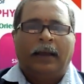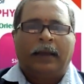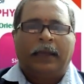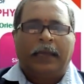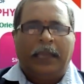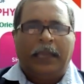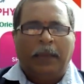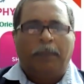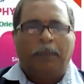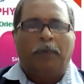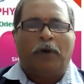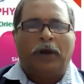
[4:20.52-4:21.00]

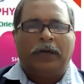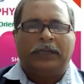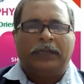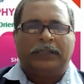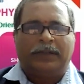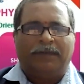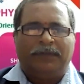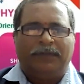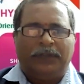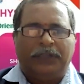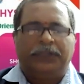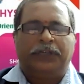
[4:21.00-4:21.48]
Key points
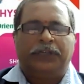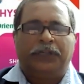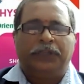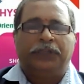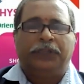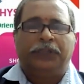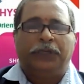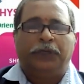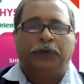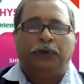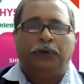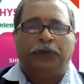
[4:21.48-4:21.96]
of this
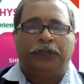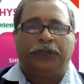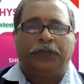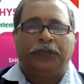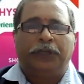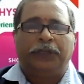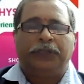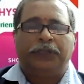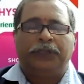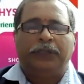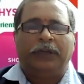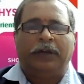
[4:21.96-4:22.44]
institution
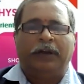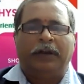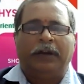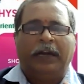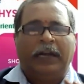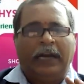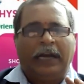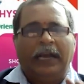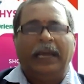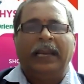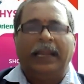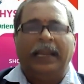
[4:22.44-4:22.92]
is
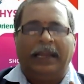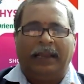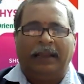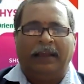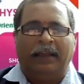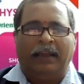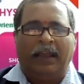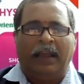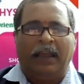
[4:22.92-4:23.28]
drilling.